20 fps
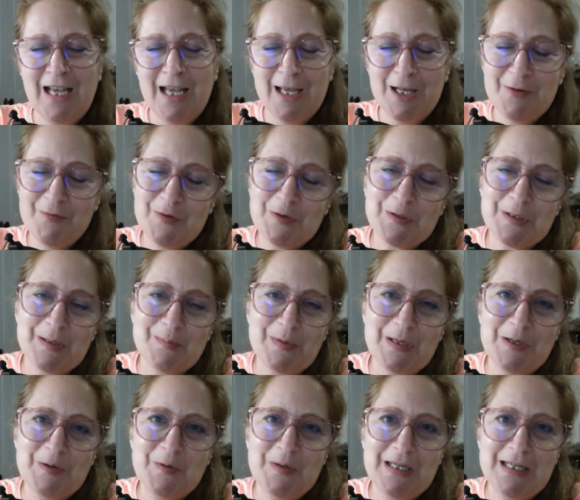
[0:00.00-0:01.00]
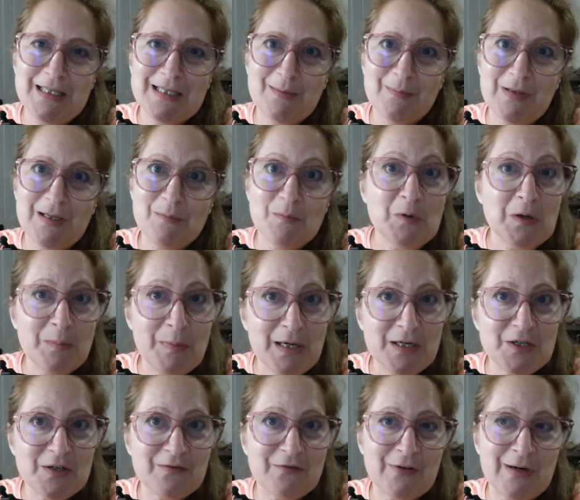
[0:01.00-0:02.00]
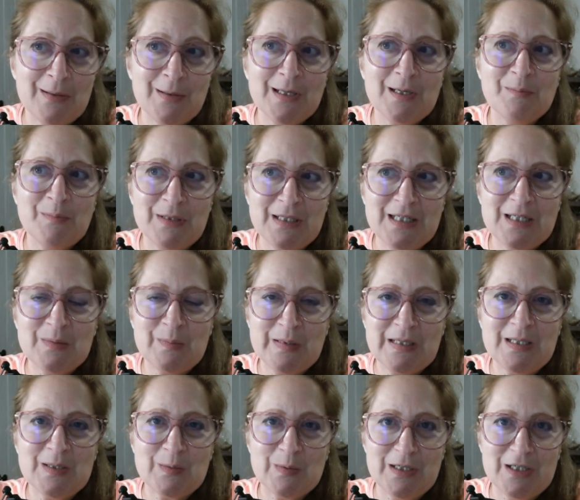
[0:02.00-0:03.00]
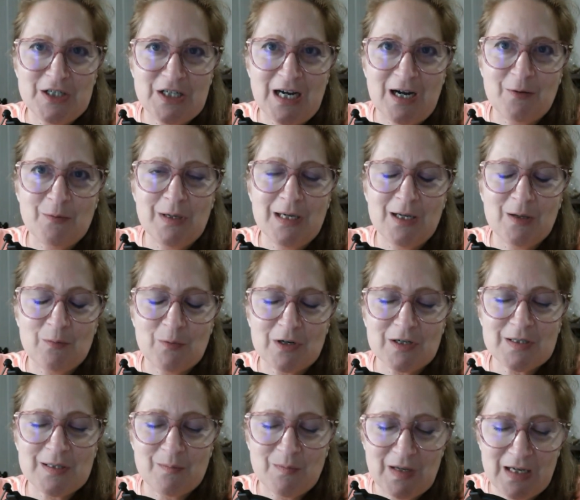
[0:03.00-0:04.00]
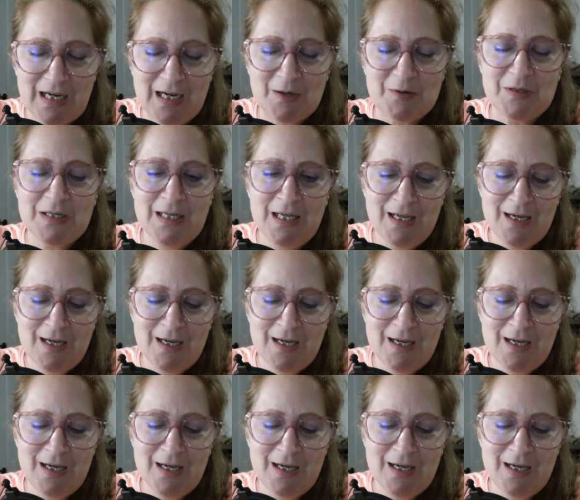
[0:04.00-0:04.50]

And if you're somebody who needs something more budget friendly, please, please reach out. We can work something out.